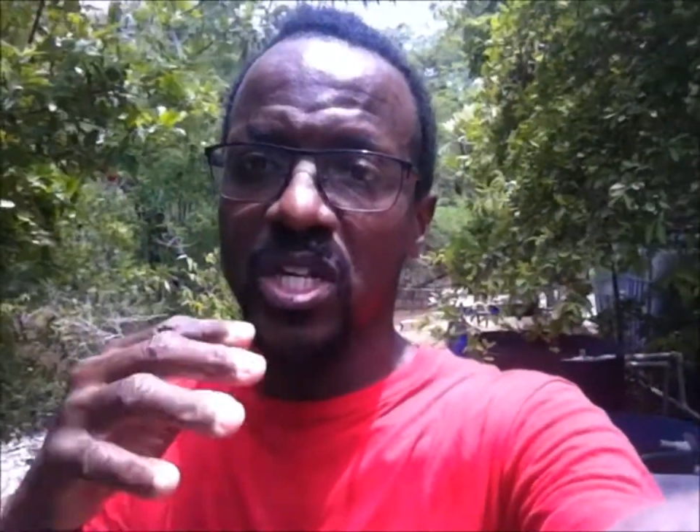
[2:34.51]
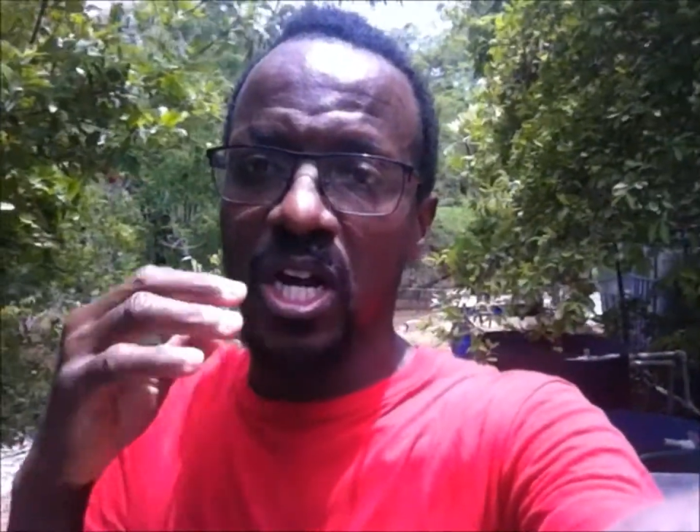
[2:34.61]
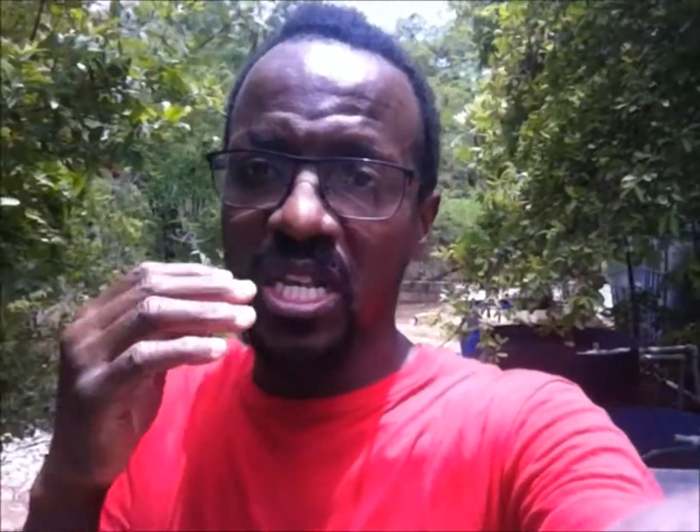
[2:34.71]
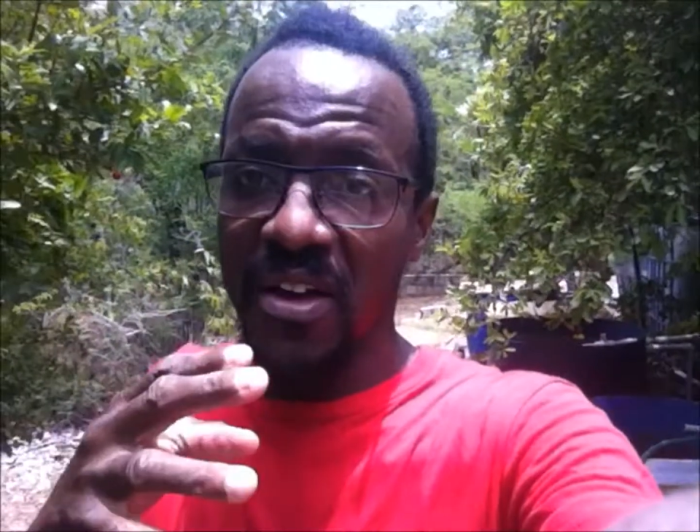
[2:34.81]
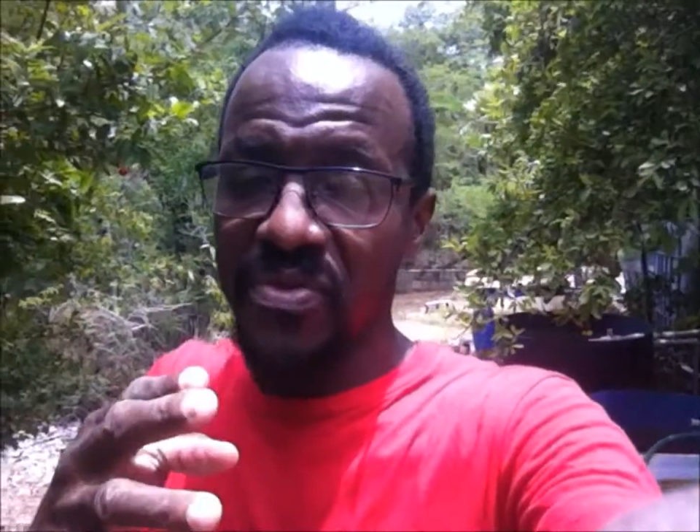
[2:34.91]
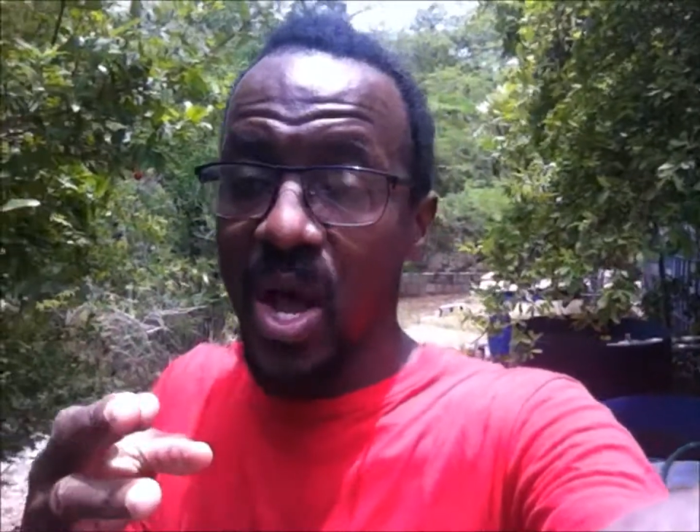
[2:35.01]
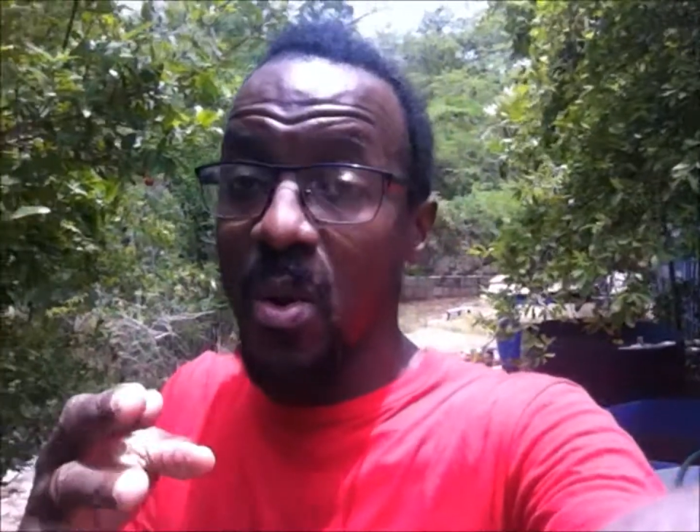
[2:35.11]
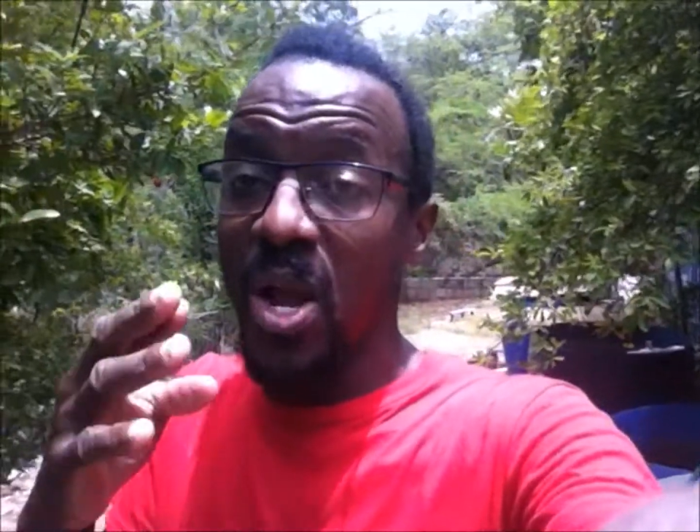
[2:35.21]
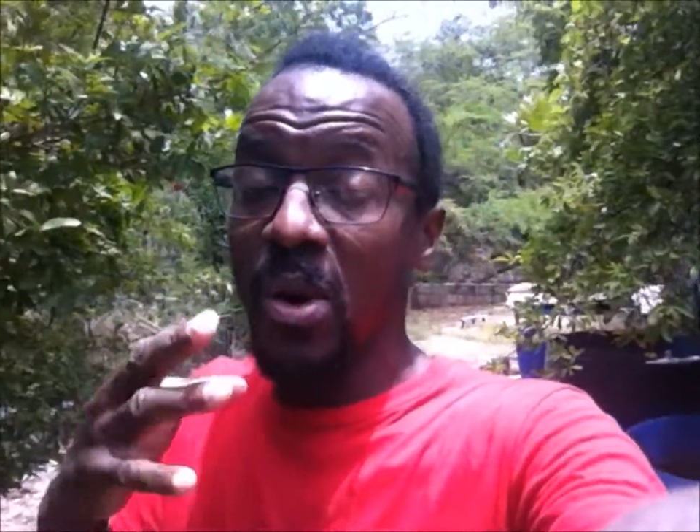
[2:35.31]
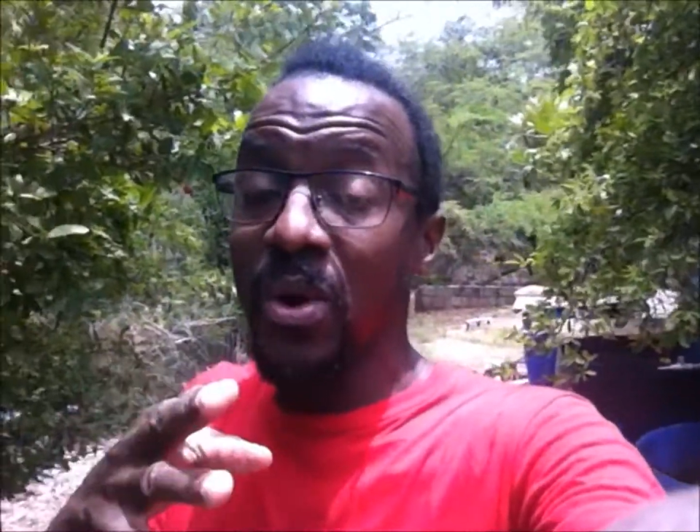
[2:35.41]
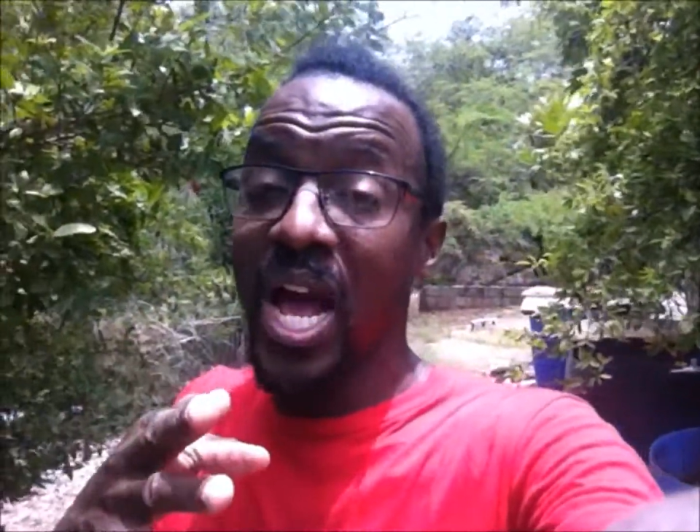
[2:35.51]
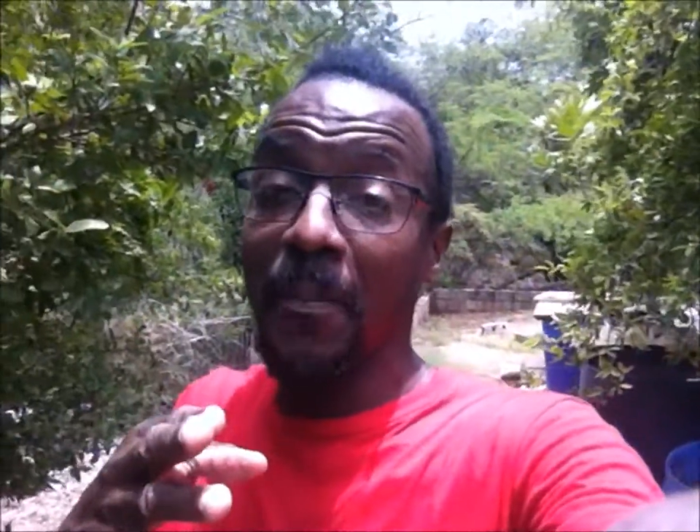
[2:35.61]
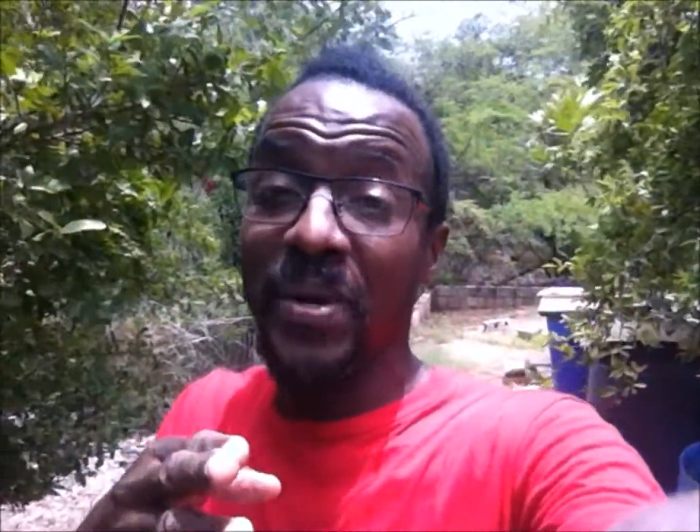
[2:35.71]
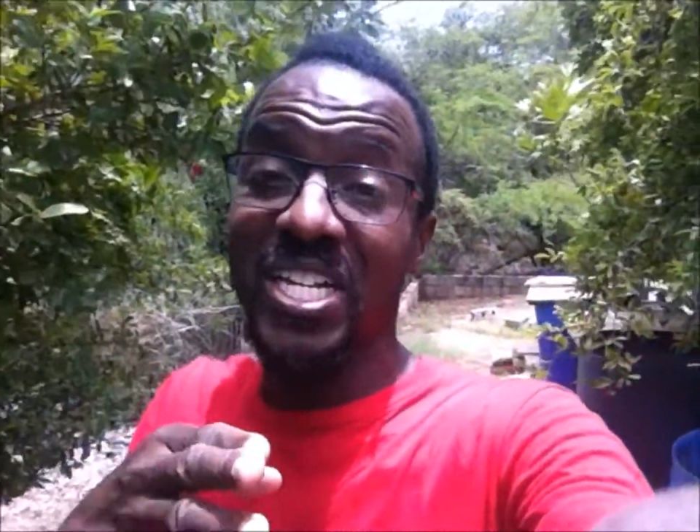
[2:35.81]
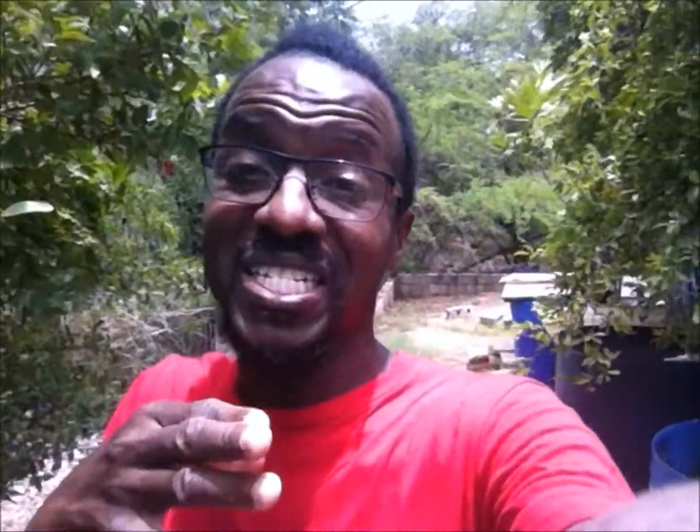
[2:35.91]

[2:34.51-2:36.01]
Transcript: because after a while what will happen